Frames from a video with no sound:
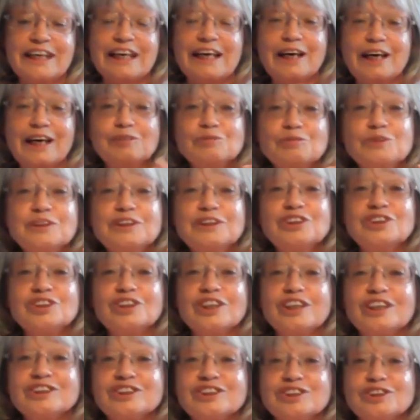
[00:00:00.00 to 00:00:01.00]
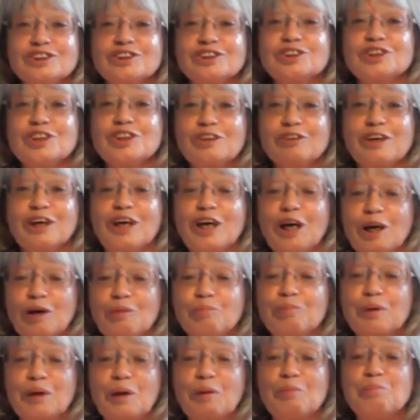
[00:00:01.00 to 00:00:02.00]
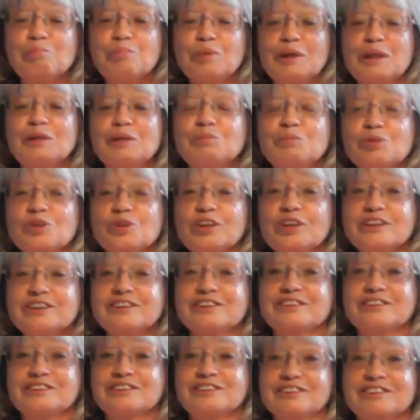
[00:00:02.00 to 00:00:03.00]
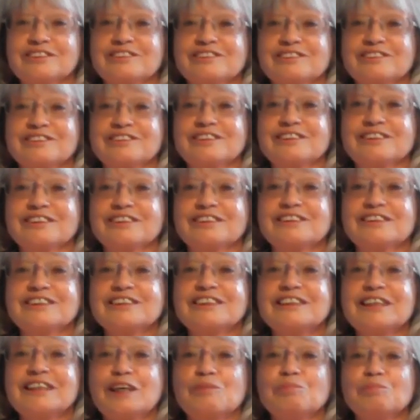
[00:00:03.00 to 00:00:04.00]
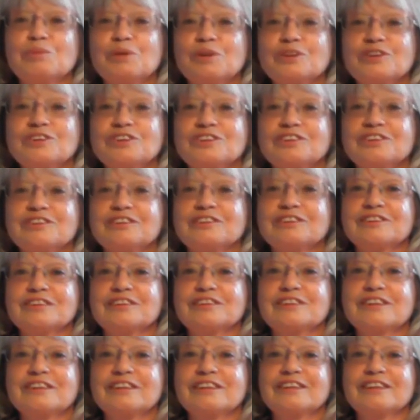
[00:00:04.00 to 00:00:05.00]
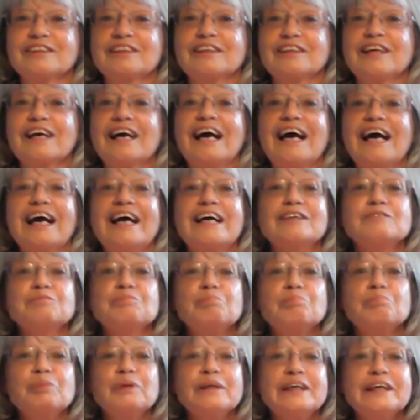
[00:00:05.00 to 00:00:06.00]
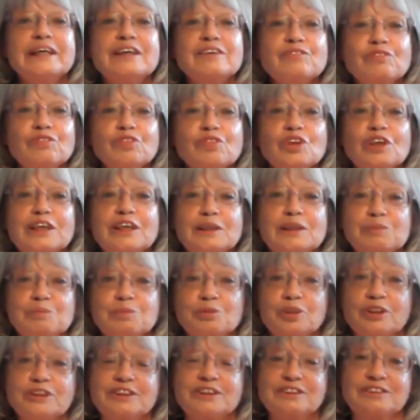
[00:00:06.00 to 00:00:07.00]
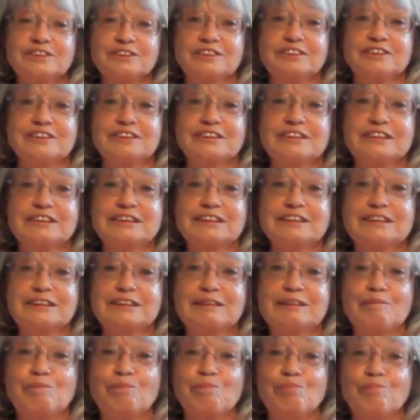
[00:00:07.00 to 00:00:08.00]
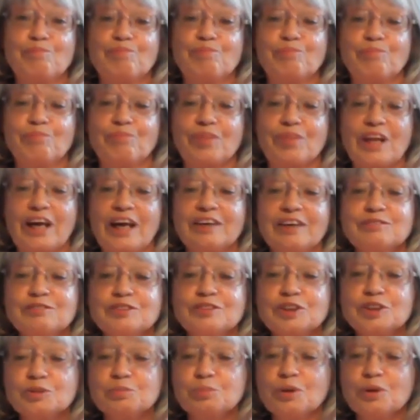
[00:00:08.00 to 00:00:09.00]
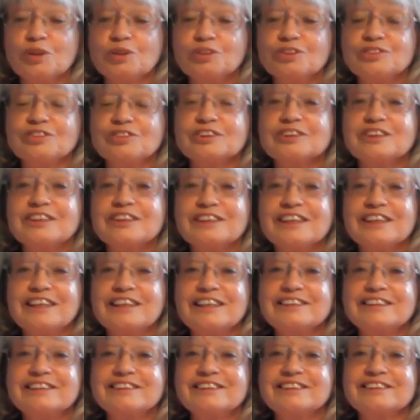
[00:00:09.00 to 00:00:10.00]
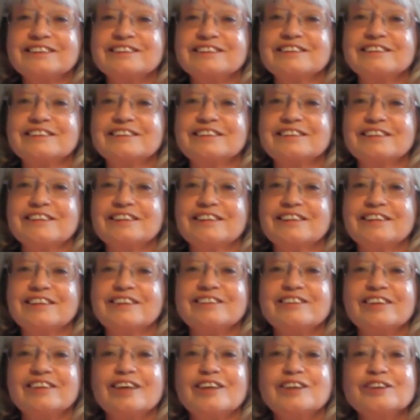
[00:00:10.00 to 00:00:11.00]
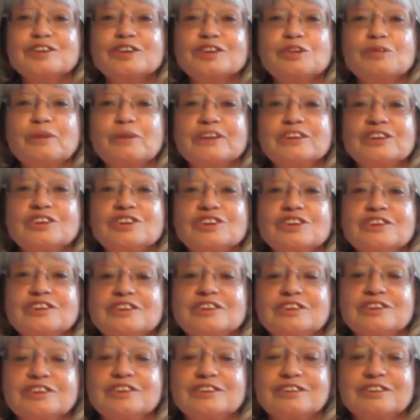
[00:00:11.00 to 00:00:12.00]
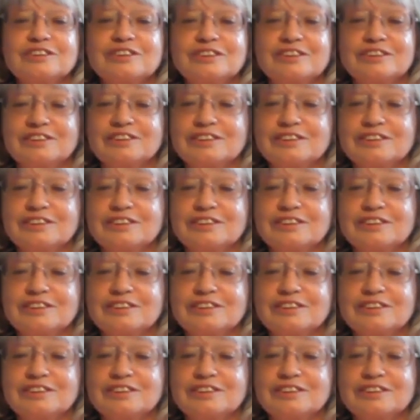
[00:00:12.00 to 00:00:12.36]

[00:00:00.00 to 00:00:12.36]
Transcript: Can we just show up and be present to that person and be fully present and respond and listen and ask questions?